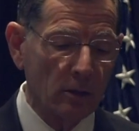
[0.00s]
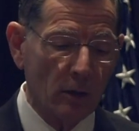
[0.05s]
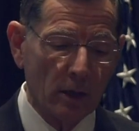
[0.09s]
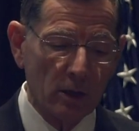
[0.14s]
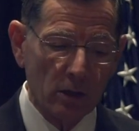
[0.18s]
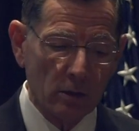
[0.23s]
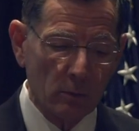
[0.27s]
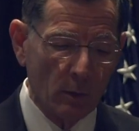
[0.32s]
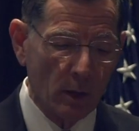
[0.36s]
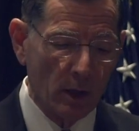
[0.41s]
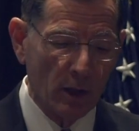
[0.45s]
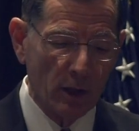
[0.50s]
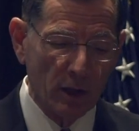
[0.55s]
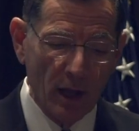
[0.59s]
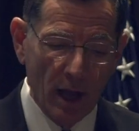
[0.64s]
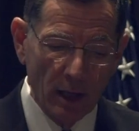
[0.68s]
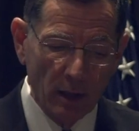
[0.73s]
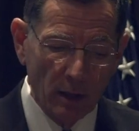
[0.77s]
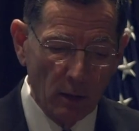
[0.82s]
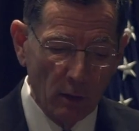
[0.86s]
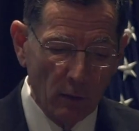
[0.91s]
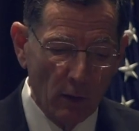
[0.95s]
So I just want to
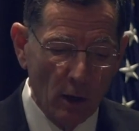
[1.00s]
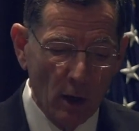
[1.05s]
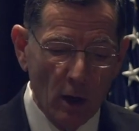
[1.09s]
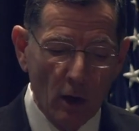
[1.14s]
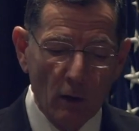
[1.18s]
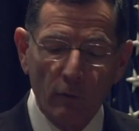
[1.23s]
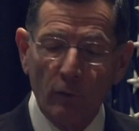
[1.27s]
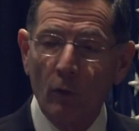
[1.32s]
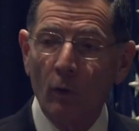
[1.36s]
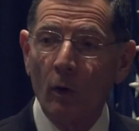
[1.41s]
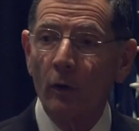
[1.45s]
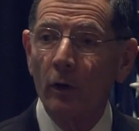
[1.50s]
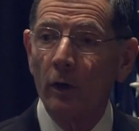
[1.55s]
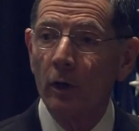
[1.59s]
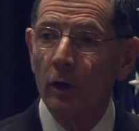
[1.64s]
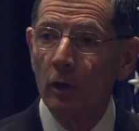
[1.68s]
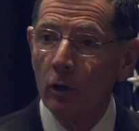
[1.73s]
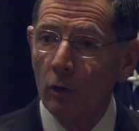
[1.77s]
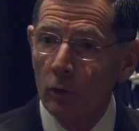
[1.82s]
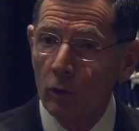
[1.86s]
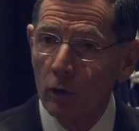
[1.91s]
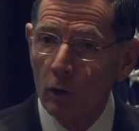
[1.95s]
thank you for all that
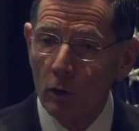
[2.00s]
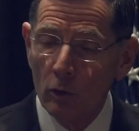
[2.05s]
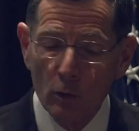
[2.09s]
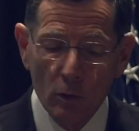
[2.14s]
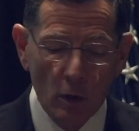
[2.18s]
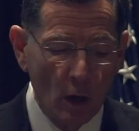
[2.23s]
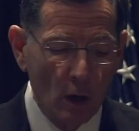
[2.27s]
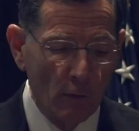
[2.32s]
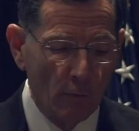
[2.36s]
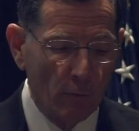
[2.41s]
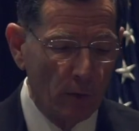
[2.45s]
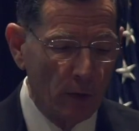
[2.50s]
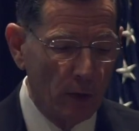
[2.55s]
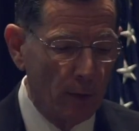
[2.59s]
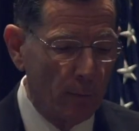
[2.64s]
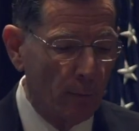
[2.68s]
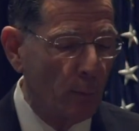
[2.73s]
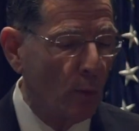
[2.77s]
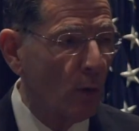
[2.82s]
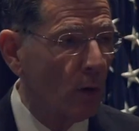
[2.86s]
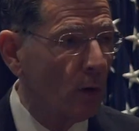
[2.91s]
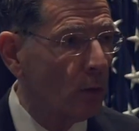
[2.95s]
you do, for the
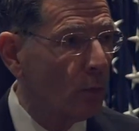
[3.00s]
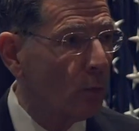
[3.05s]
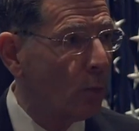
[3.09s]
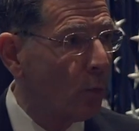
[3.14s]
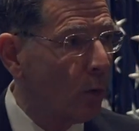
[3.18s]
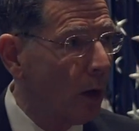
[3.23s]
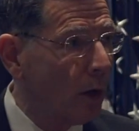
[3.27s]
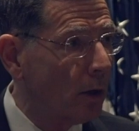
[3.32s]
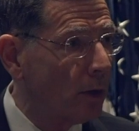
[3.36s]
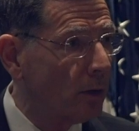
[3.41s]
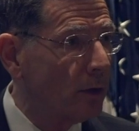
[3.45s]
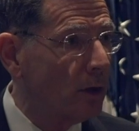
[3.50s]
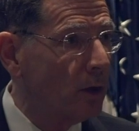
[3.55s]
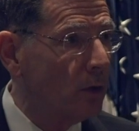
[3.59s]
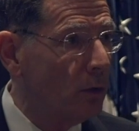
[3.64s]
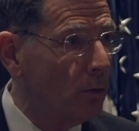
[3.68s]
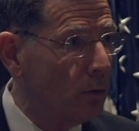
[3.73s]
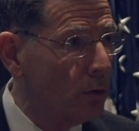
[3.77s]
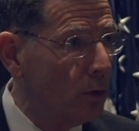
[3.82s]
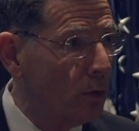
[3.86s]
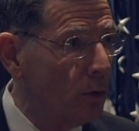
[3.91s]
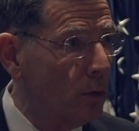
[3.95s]
important work that
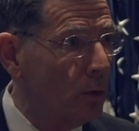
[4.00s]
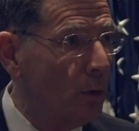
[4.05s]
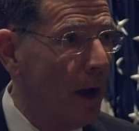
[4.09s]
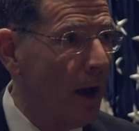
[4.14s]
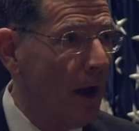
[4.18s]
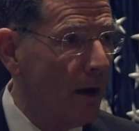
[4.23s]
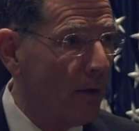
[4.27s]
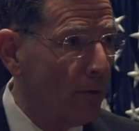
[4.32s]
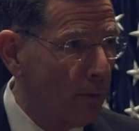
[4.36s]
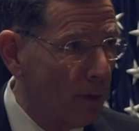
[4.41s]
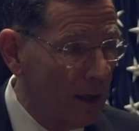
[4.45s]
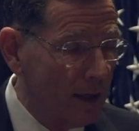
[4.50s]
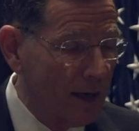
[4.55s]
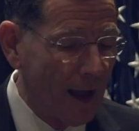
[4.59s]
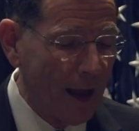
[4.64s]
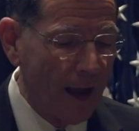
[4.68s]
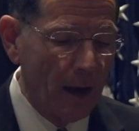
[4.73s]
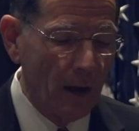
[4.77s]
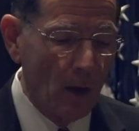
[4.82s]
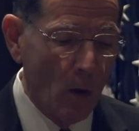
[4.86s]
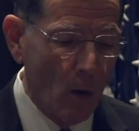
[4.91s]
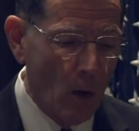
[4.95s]
you do every
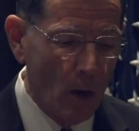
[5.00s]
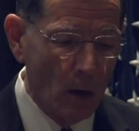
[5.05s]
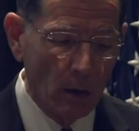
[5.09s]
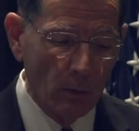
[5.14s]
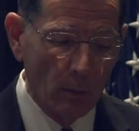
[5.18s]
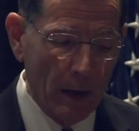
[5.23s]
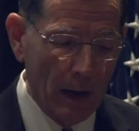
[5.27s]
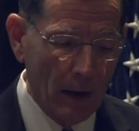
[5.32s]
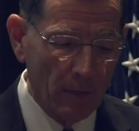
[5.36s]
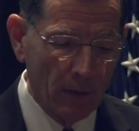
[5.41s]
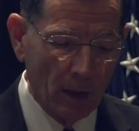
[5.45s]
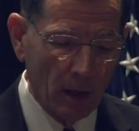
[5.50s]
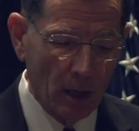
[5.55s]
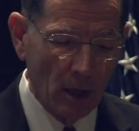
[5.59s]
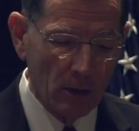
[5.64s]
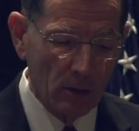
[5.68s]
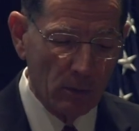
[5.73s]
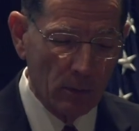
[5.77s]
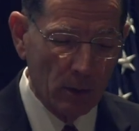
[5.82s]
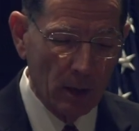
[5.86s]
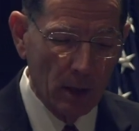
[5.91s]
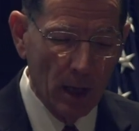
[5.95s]
day all around the
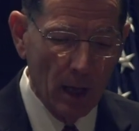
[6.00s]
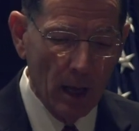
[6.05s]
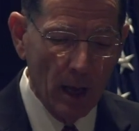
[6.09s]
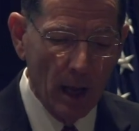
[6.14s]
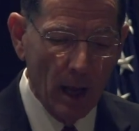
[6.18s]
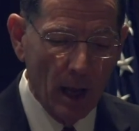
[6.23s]
country,